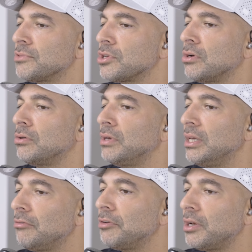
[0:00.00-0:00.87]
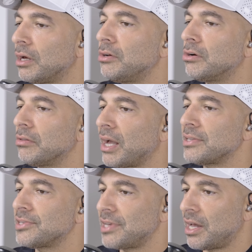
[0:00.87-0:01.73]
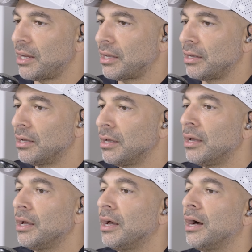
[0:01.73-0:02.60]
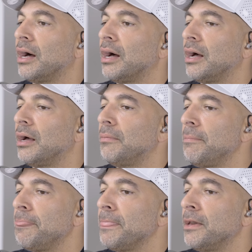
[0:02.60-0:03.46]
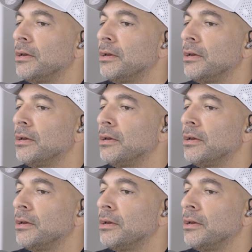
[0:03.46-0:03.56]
So even under that setting, um,